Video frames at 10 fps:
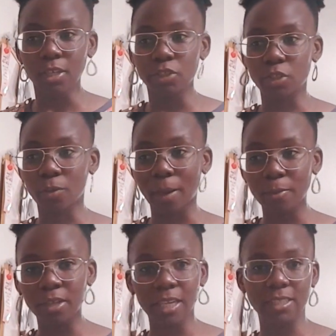So I'm
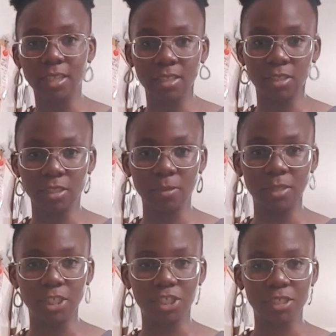going to get started on some
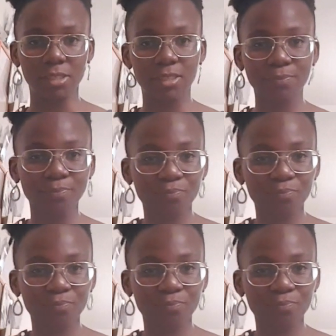dishes.